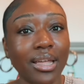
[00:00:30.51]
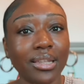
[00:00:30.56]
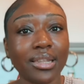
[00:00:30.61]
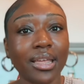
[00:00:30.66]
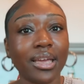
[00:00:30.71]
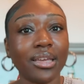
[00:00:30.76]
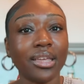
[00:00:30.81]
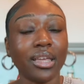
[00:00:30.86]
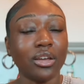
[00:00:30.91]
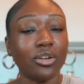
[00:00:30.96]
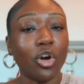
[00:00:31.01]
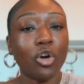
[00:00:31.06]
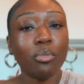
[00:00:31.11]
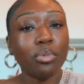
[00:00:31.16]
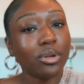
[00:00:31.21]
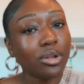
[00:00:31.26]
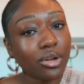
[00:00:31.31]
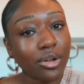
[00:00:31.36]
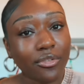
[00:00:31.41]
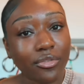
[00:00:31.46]
Like, go put
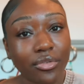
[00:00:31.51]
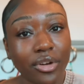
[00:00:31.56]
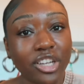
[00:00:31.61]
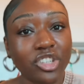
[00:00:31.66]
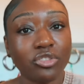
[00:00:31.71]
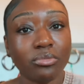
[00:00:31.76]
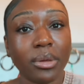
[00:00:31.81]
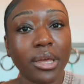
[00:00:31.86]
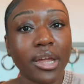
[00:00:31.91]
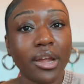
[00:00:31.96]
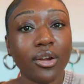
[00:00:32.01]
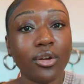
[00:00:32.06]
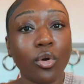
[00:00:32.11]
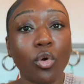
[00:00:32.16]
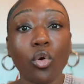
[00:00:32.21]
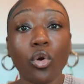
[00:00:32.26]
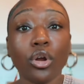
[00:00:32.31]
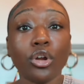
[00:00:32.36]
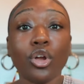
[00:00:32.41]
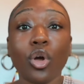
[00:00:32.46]
on a fresh pair
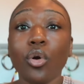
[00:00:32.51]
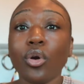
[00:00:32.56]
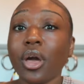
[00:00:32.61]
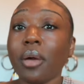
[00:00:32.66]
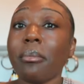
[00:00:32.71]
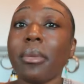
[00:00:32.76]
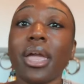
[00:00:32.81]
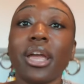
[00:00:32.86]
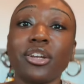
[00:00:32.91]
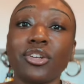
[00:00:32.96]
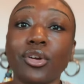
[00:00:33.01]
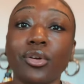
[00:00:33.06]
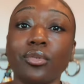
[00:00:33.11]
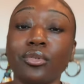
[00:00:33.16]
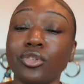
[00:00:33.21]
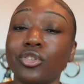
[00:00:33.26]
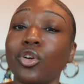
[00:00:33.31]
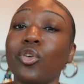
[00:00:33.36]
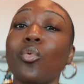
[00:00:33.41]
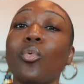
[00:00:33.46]
or go commando.
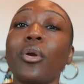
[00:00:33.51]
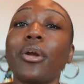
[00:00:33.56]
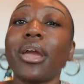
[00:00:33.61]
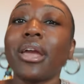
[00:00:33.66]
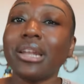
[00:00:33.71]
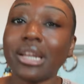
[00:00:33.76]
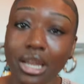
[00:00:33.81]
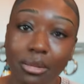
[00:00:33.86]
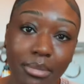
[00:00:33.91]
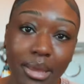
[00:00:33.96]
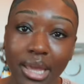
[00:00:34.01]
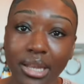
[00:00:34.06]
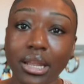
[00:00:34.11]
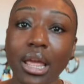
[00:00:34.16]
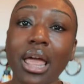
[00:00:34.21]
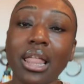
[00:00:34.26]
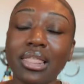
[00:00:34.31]
Don't wear any to bed.